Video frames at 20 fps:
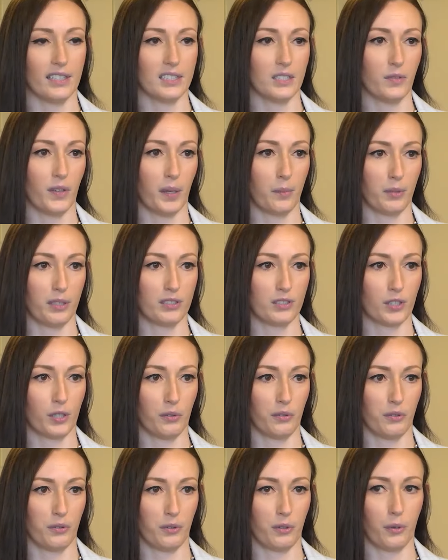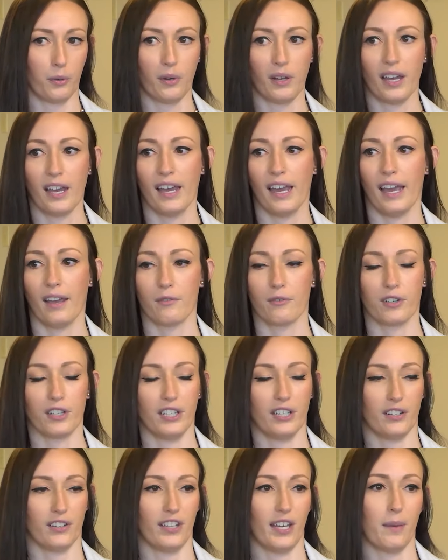these families go through
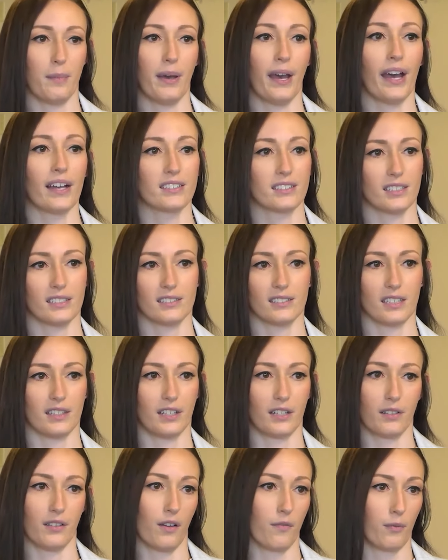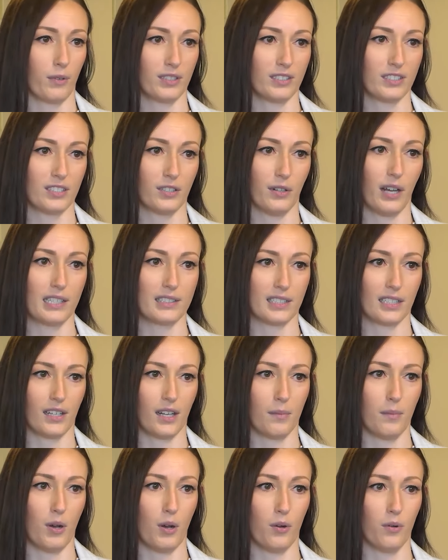every year that passes and their loved one still hasn't
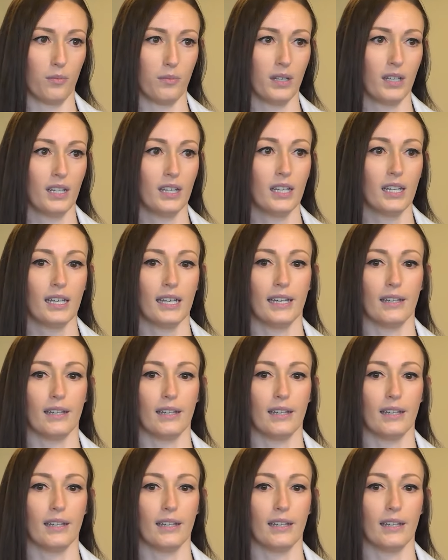come home.